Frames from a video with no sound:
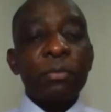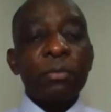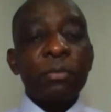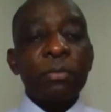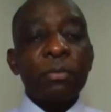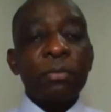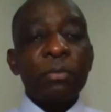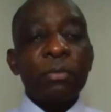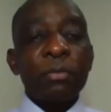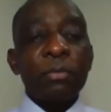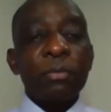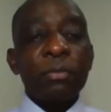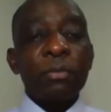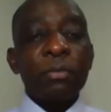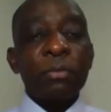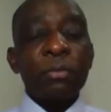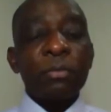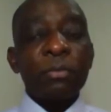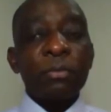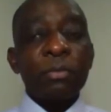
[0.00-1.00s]

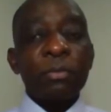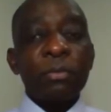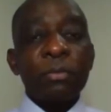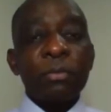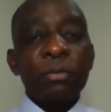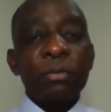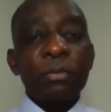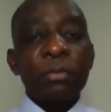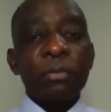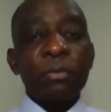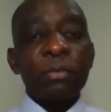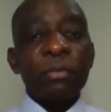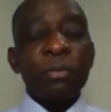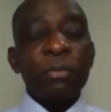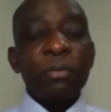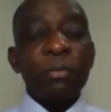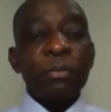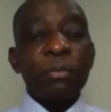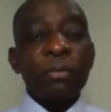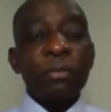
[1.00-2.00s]

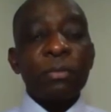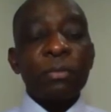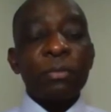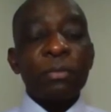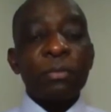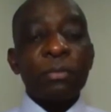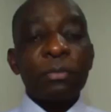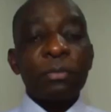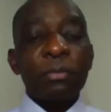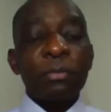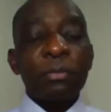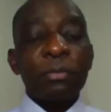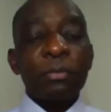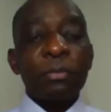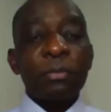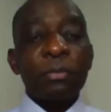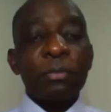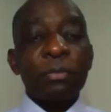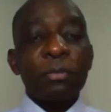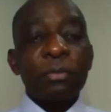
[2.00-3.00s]

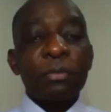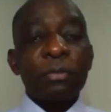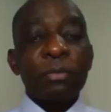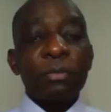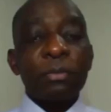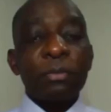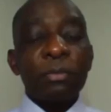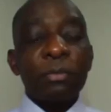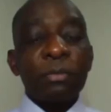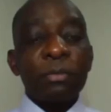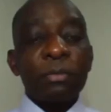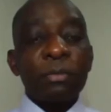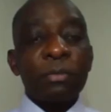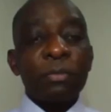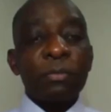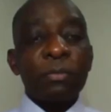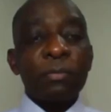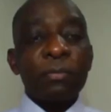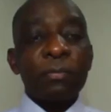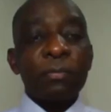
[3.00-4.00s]

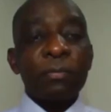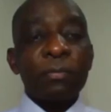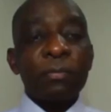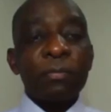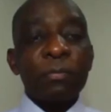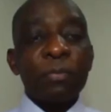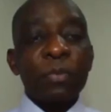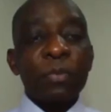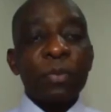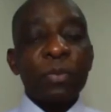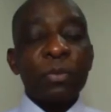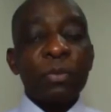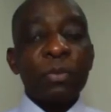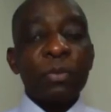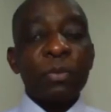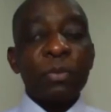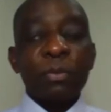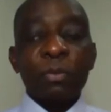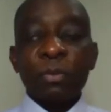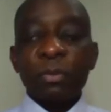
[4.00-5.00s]

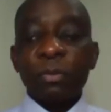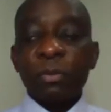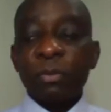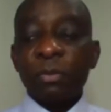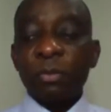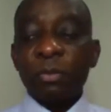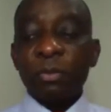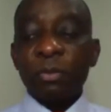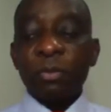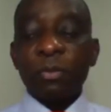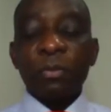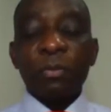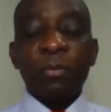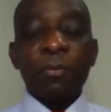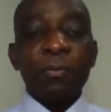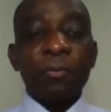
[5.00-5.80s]
No words are spoken by the person on screen.